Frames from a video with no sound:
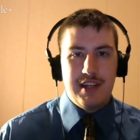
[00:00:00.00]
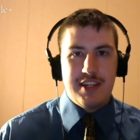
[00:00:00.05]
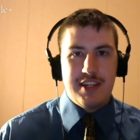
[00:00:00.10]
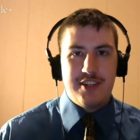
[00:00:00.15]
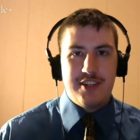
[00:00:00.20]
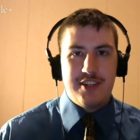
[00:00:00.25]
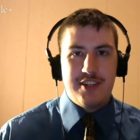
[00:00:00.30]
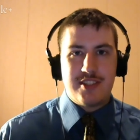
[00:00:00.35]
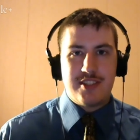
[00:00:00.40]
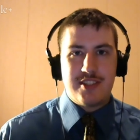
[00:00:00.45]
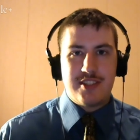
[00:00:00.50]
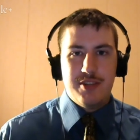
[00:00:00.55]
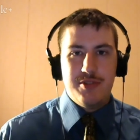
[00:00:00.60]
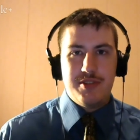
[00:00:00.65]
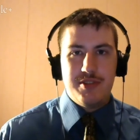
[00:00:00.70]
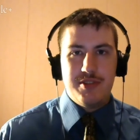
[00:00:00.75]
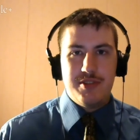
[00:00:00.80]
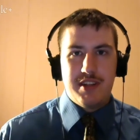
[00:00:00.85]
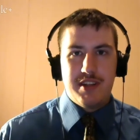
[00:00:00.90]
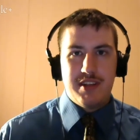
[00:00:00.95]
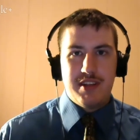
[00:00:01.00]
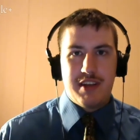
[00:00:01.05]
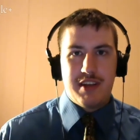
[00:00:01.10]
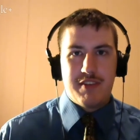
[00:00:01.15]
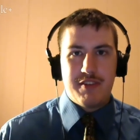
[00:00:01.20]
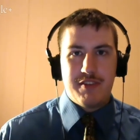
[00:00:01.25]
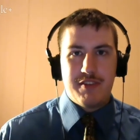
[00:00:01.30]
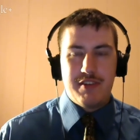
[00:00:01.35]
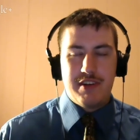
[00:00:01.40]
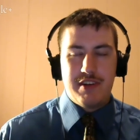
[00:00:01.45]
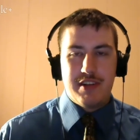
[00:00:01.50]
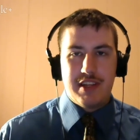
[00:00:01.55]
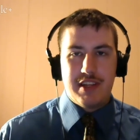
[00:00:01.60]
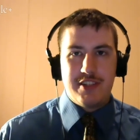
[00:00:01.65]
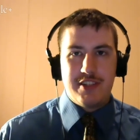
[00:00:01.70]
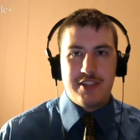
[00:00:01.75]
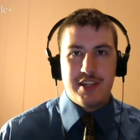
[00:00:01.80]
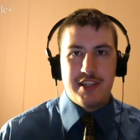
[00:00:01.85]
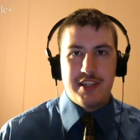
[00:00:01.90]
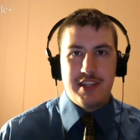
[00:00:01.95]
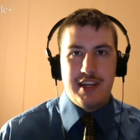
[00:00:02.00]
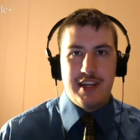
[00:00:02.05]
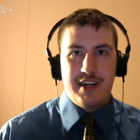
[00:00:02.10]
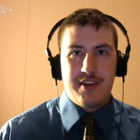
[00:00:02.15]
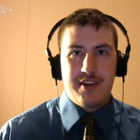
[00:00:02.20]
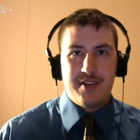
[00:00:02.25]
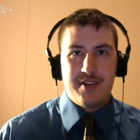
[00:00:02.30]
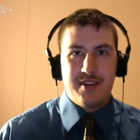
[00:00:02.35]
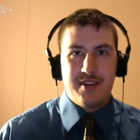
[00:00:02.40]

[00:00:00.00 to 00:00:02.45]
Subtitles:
they just closed it, like for real. They shut it down.